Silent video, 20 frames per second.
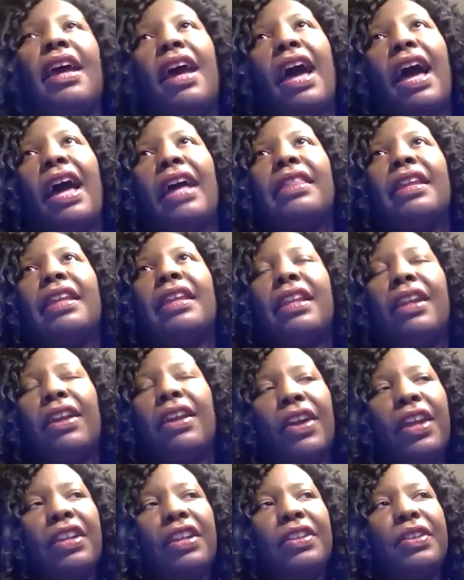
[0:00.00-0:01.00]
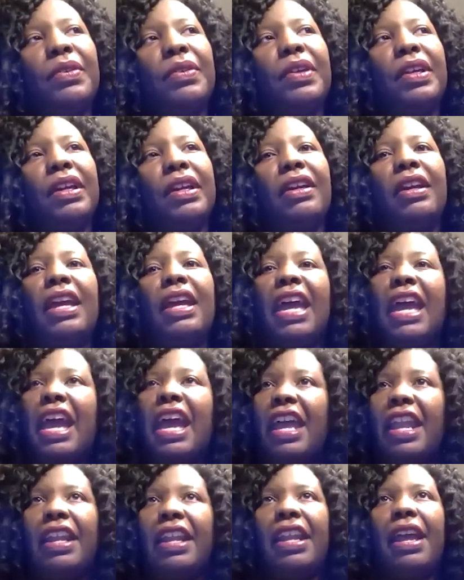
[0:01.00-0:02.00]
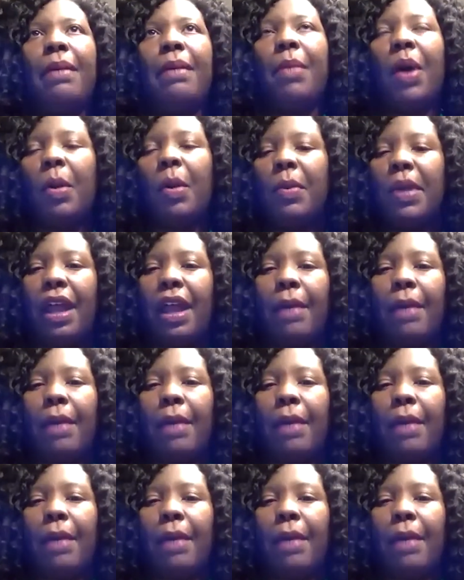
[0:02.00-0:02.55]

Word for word: I think they're going to do good. And in that moment,